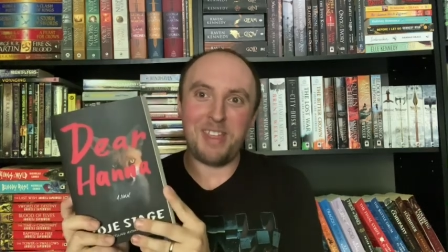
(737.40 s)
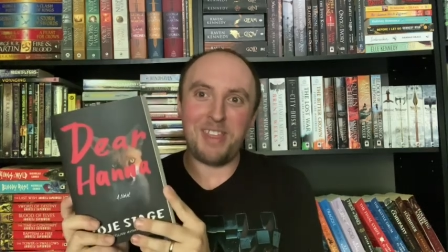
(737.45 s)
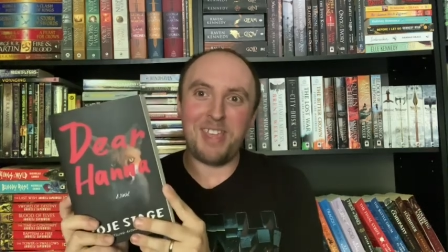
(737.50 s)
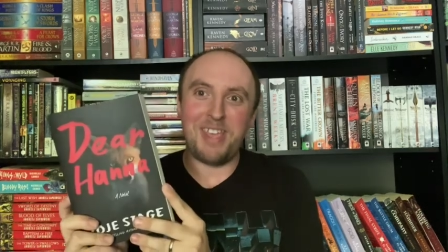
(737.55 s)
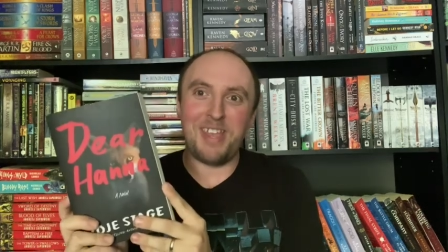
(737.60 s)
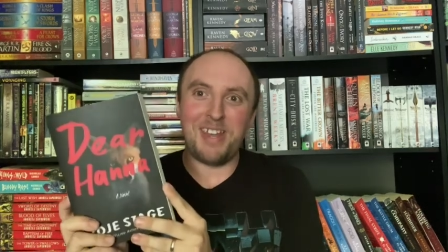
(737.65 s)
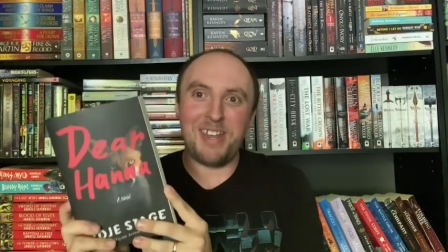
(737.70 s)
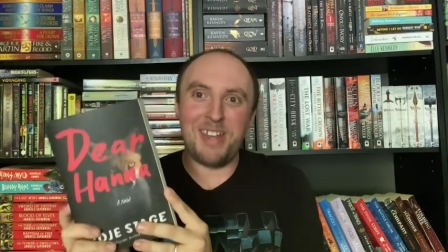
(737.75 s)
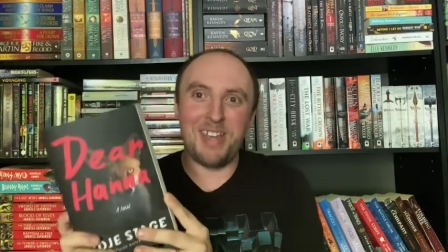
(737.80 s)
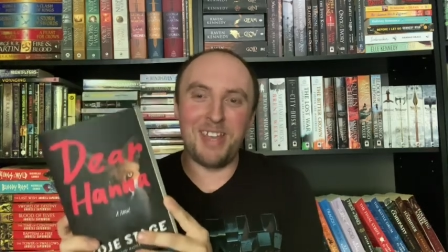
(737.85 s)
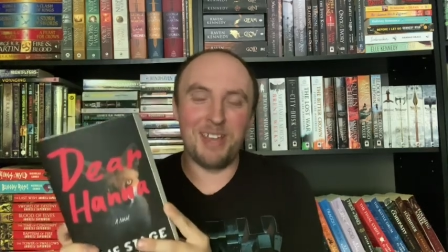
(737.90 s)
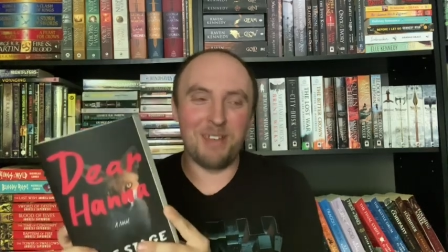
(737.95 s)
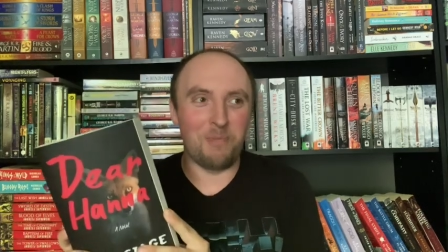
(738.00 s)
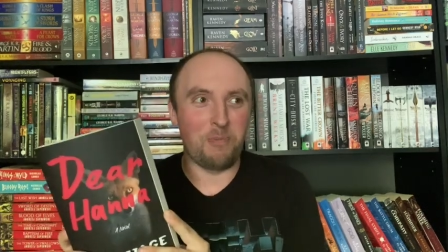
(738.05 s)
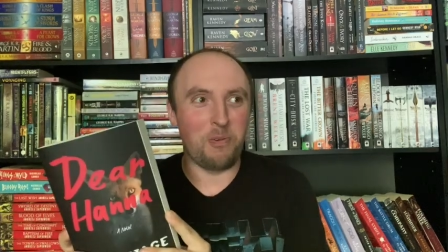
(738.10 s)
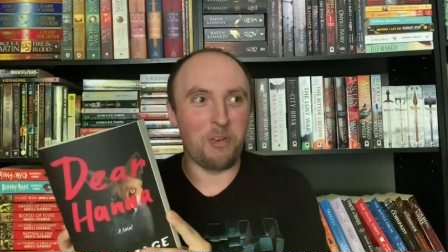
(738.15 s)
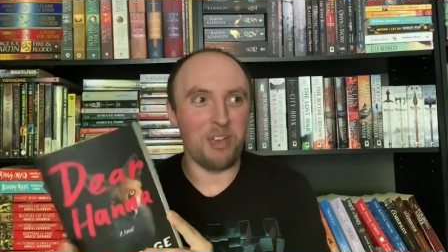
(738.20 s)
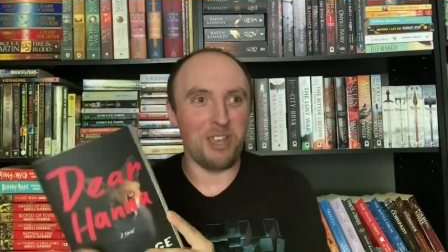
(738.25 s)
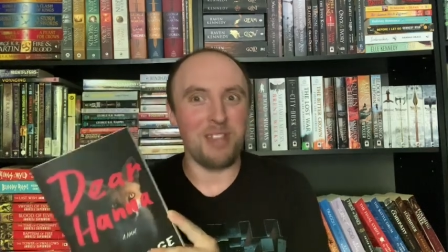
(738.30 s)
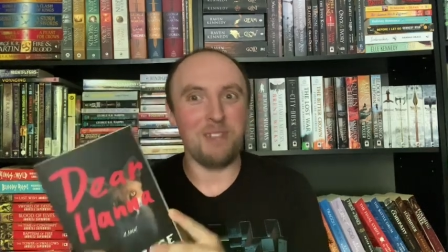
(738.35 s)
then.
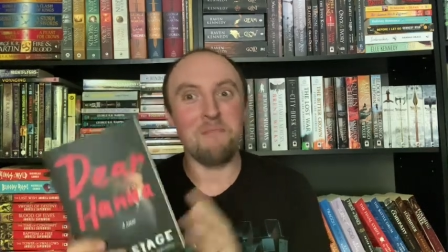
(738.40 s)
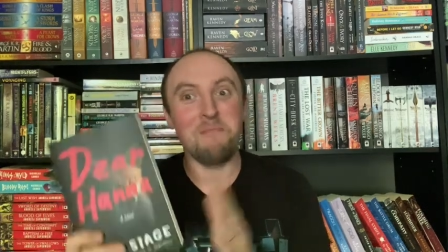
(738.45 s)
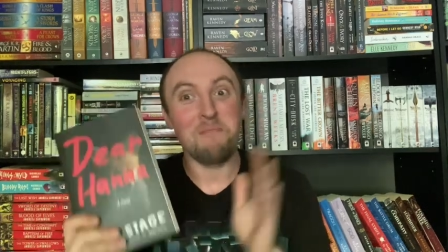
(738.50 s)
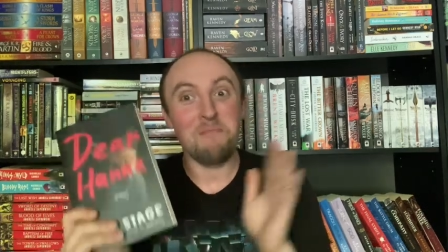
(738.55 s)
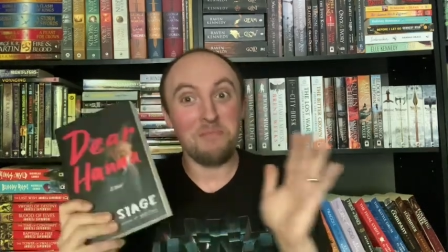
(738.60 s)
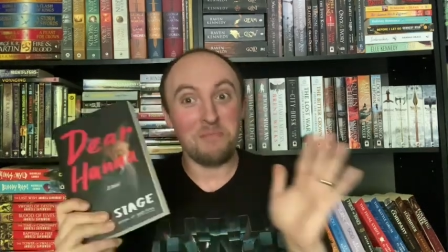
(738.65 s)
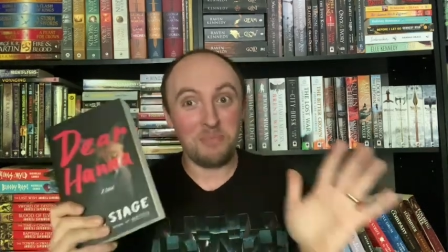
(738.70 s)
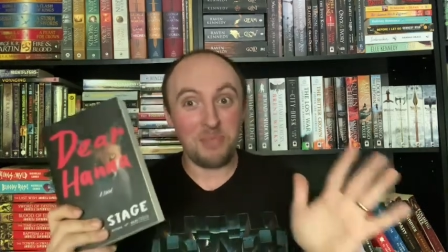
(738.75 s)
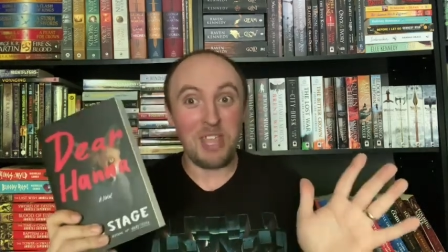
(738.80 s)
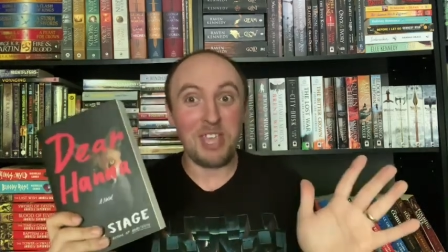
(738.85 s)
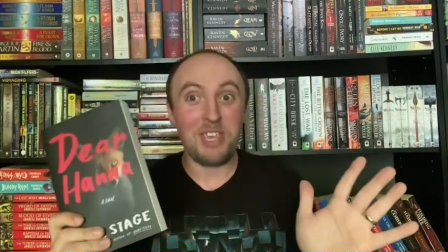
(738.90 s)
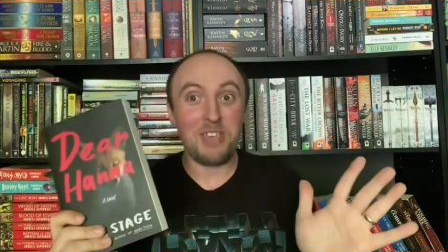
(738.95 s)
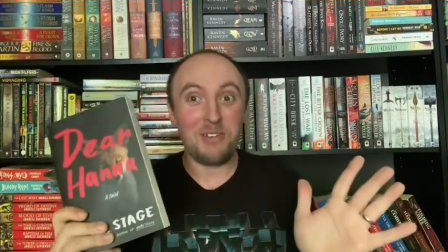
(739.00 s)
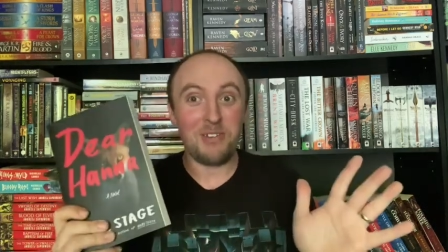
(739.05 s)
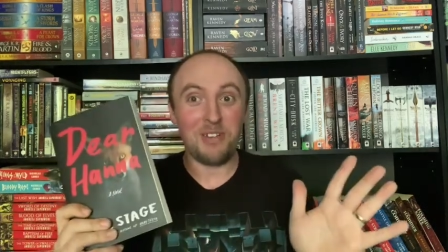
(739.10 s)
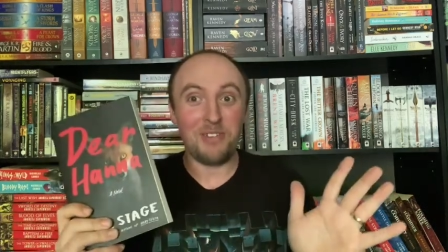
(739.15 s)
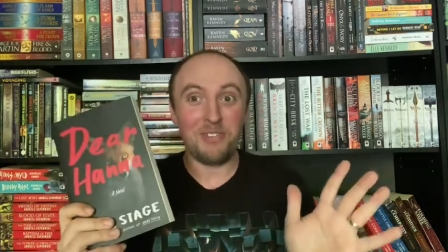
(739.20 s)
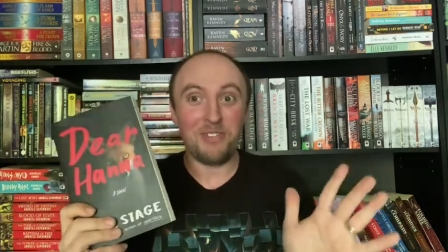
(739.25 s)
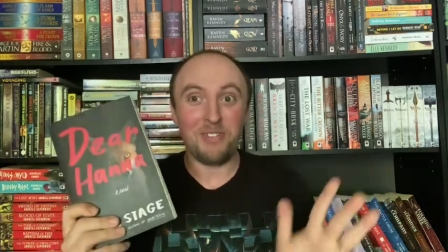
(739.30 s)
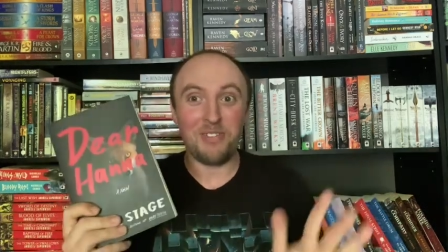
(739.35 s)
but thank you
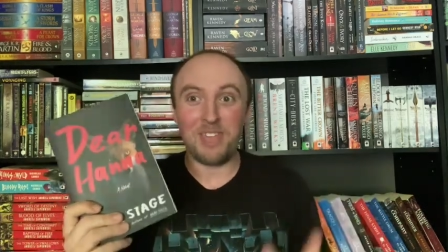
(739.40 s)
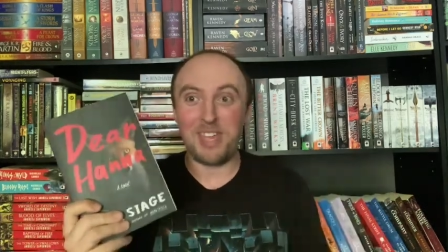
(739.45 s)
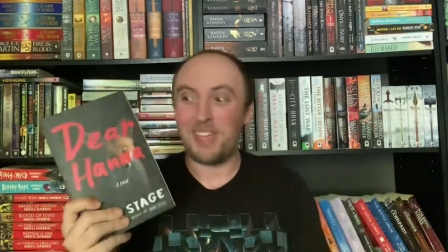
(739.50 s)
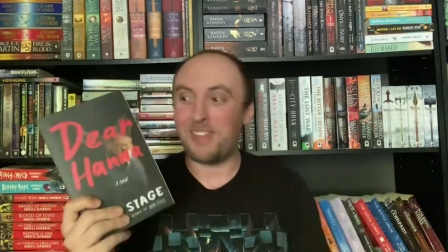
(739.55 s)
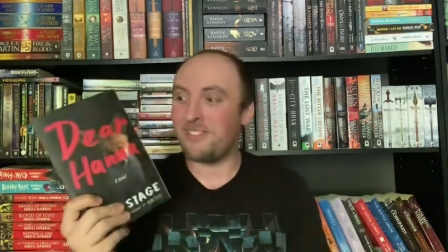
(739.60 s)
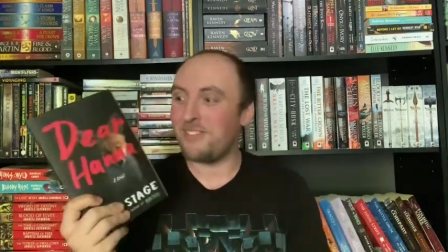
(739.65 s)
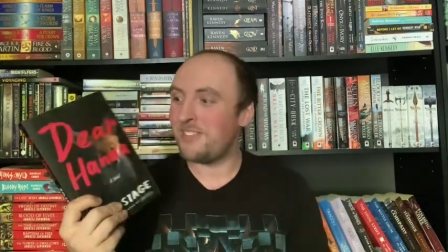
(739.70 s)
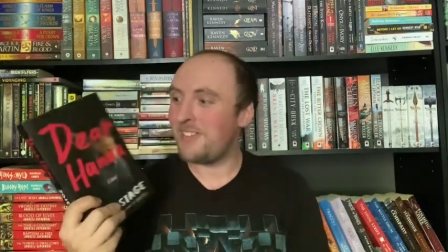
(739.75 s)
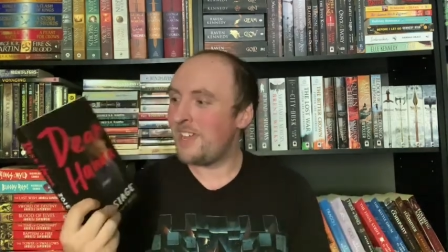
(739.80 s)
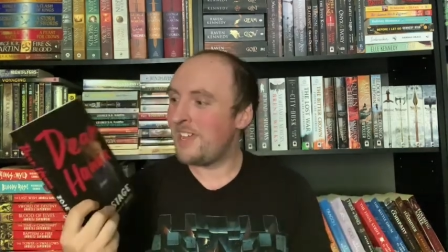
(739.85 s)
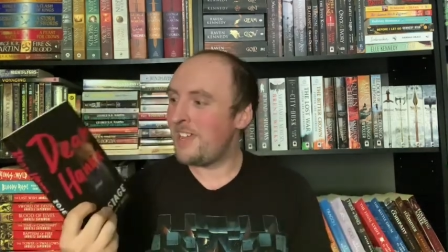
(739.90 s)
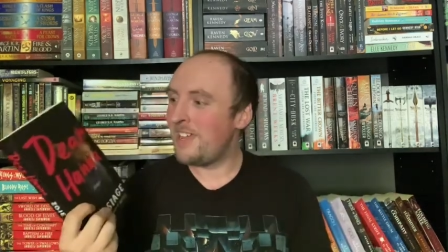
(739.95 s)
nonetheless.